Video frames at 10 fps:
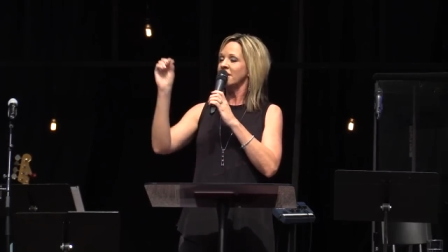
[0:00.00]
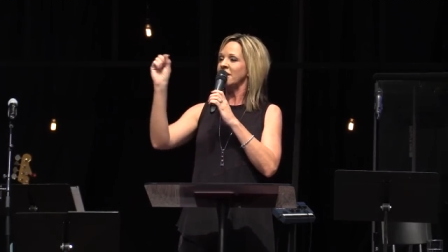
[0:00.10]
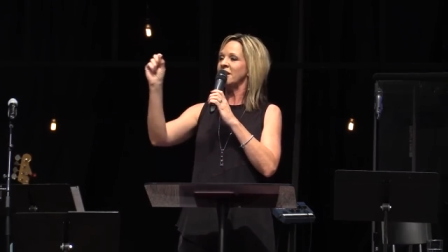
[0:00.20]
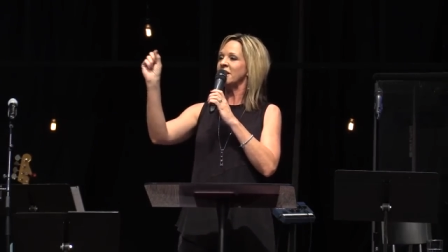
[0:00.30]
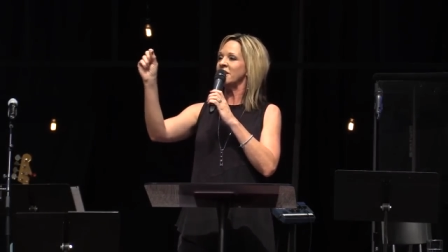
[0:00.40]
that
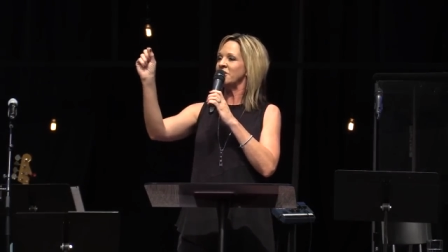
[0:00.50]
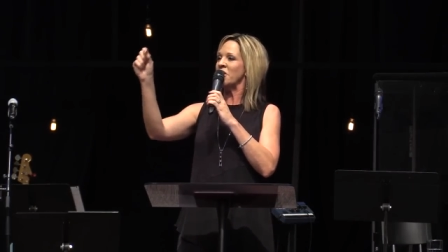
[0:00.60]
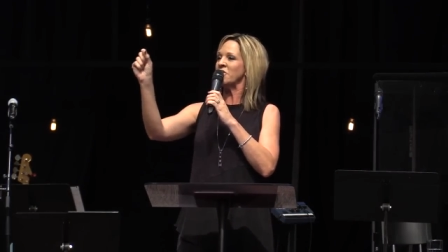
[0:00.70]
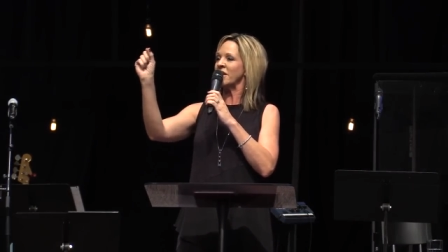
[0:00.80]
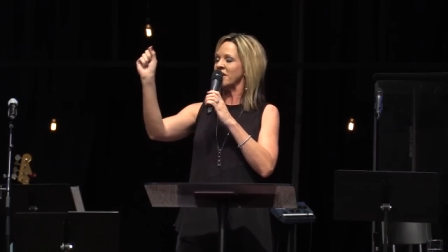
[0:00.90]
you need to
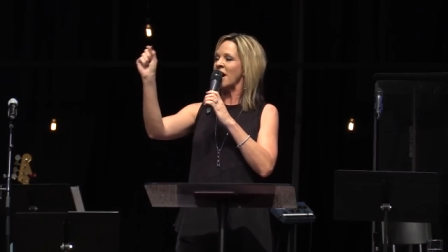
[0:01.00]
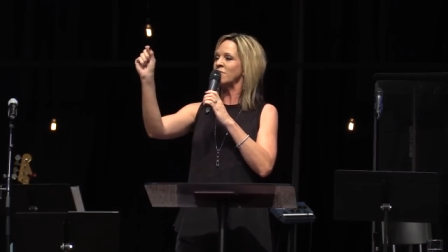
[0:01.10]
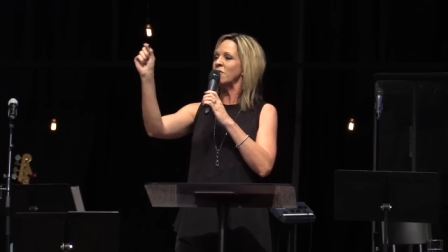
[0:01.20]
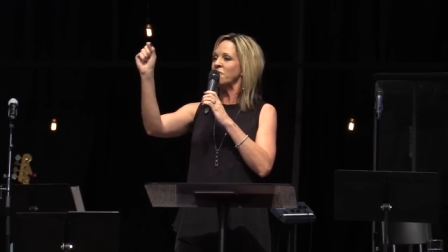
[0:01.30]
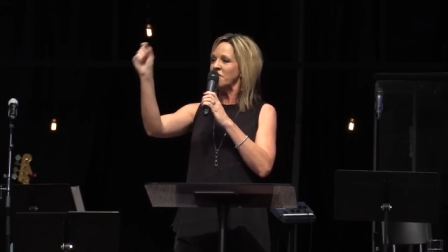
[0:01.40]
know that God
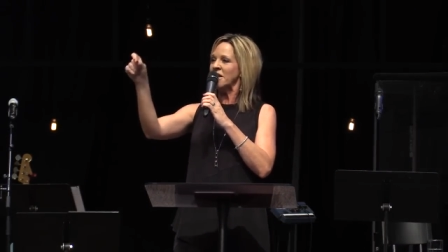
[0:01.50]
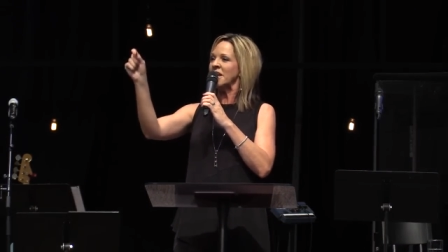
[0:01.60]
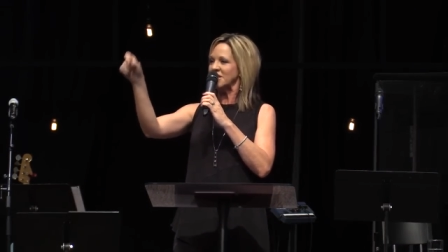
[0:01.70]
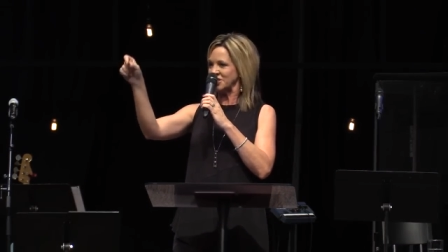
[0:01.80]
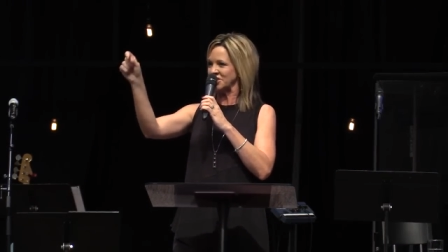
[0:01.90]
will
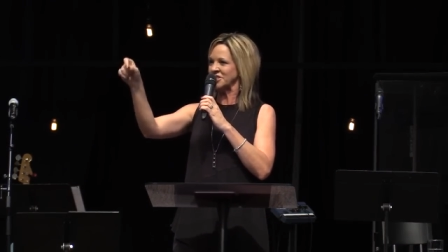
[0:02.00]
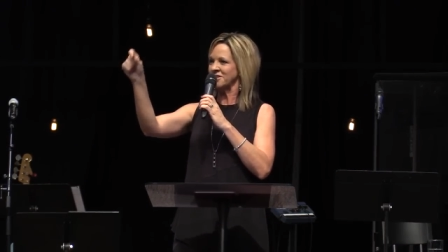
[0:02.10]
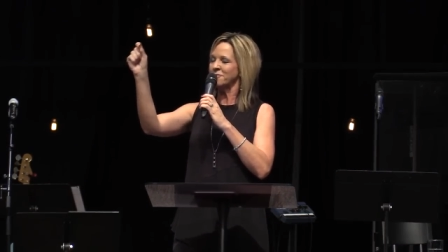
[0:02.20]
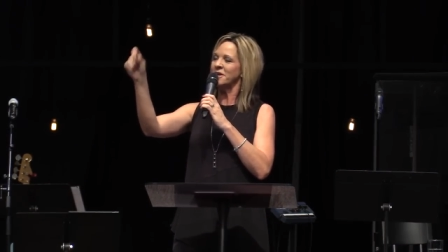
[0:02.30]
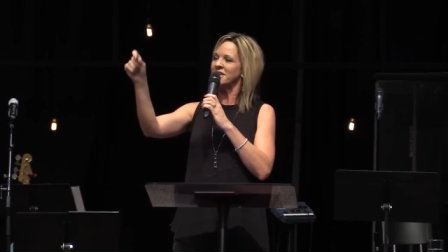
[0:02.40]
finish
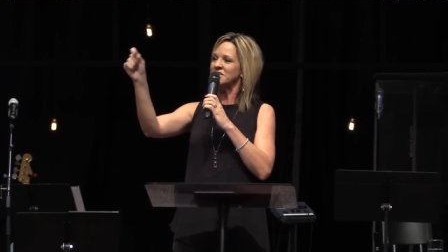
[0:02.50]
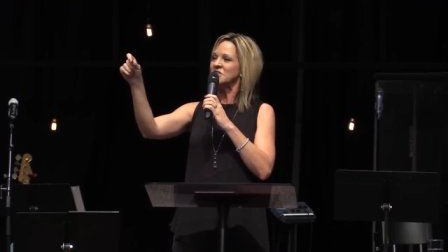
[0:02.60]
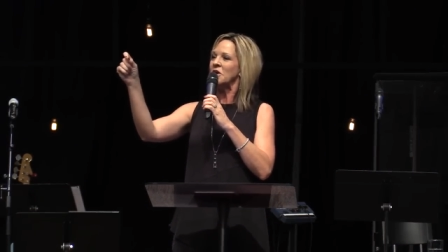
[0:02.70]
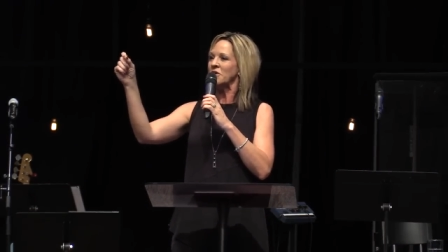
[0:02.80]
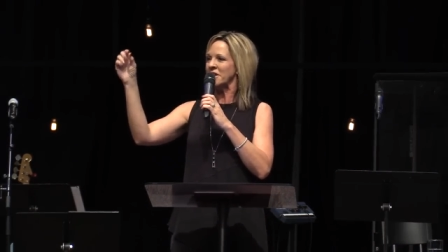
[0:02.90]
what He
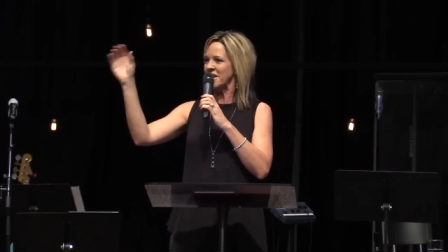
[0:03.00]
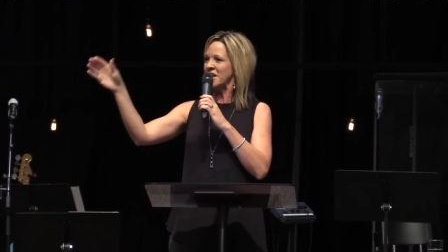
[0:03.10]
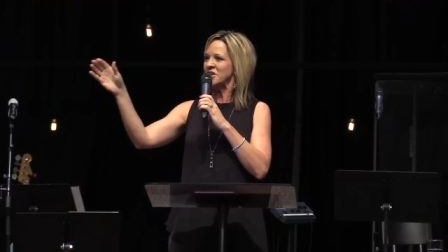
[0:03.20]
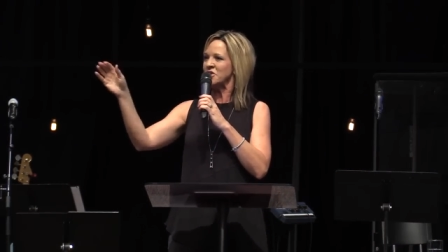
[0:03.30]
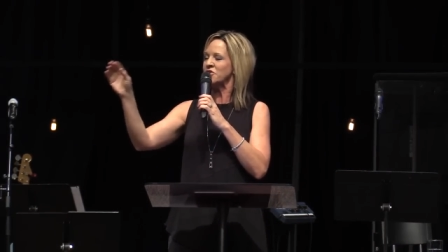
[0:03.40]
started
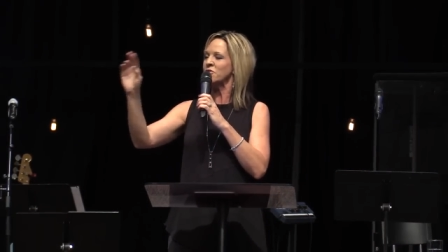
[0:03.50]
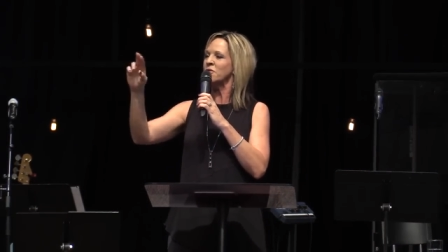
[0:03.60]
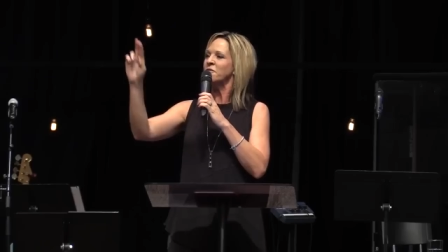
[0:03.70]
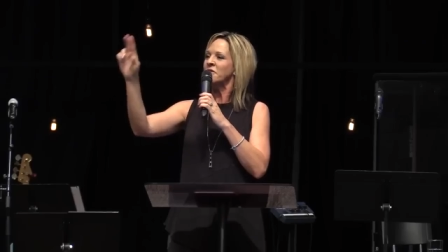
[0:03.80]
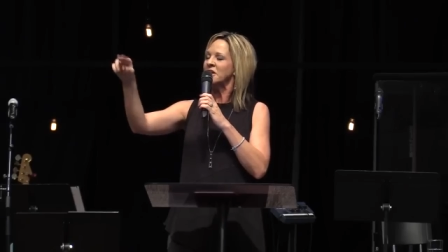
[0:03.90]
in you. You
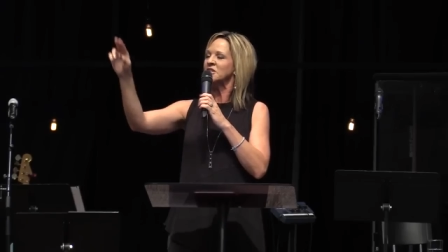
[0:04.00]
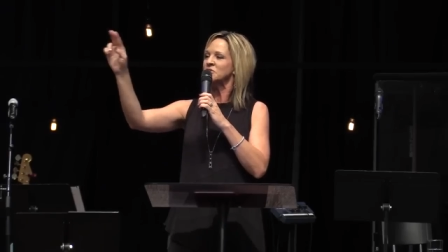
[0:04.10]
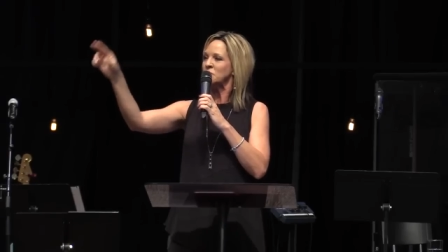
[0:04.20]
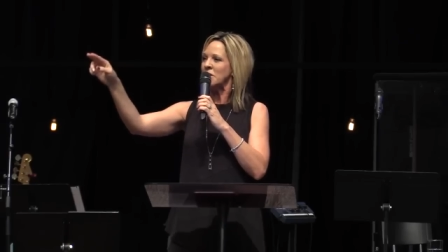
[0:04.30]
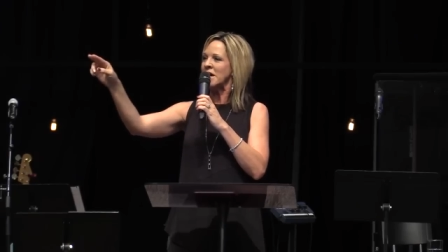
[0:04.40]
will
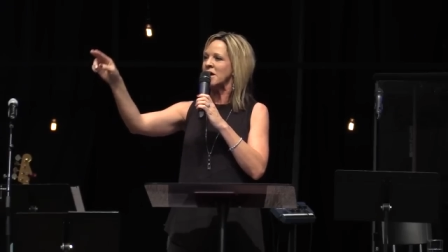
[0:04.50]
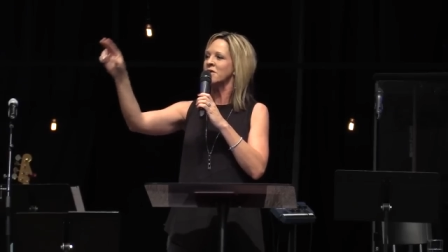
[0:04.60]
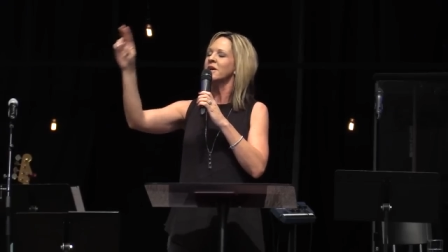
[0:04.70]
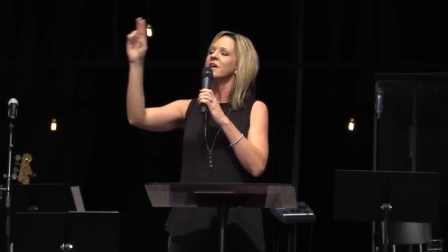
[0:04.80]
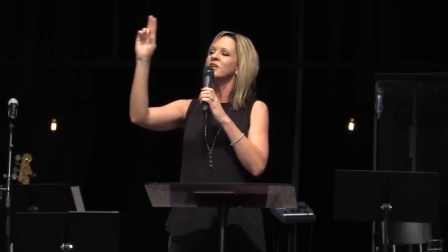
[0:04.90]
finish well.